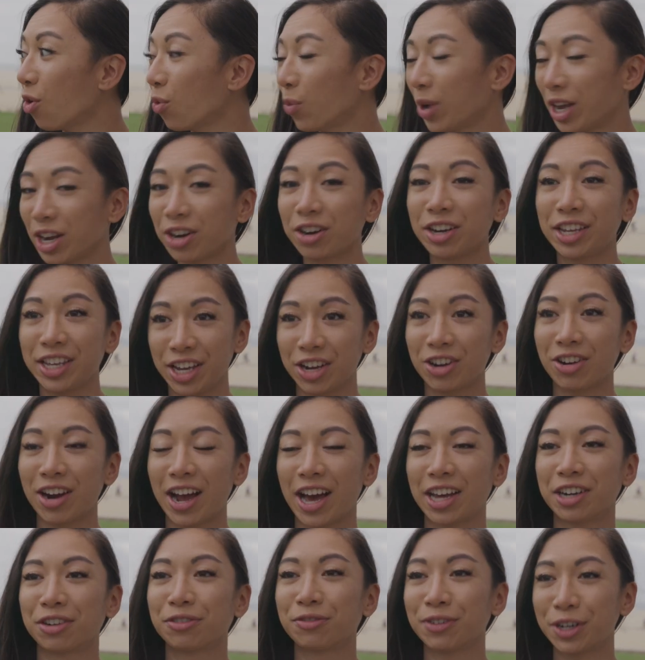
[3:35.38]
we are here
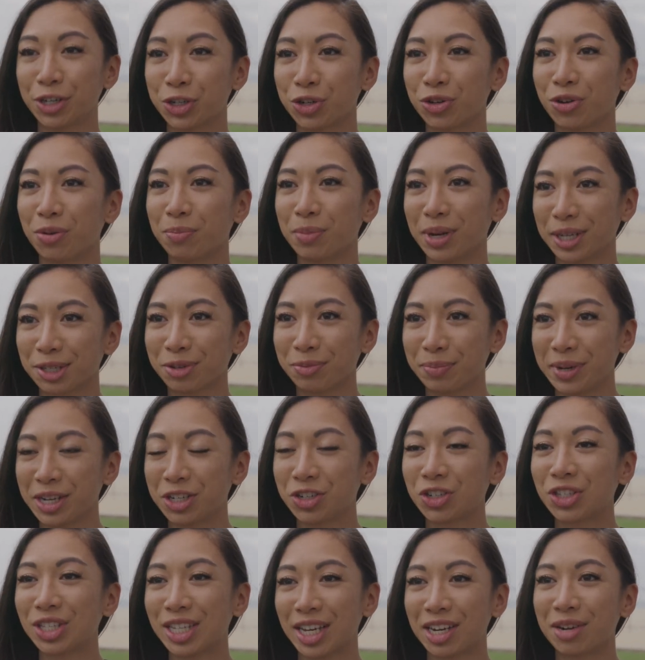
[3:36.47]
at Original Muscle Beach
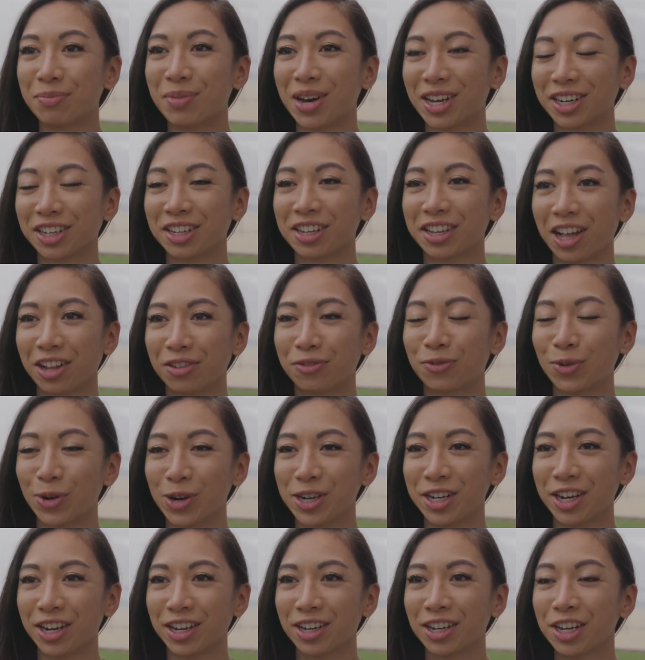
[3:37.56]
in Santa Monica,
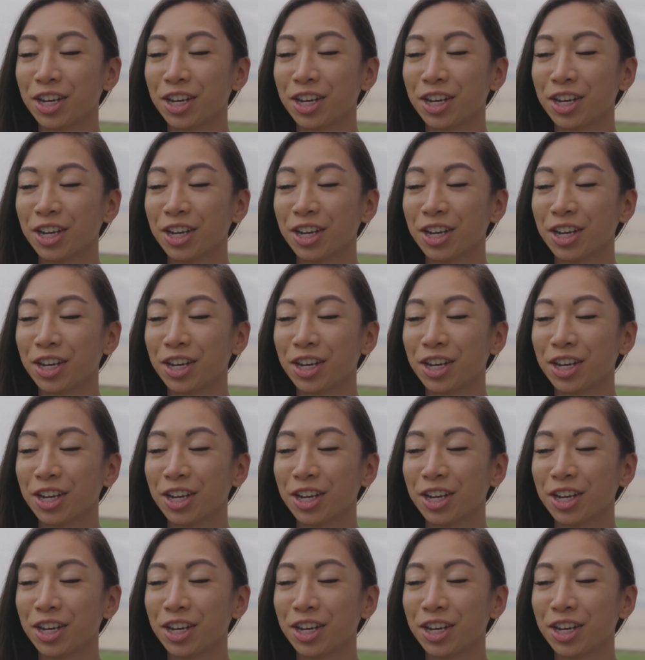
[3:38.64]
California,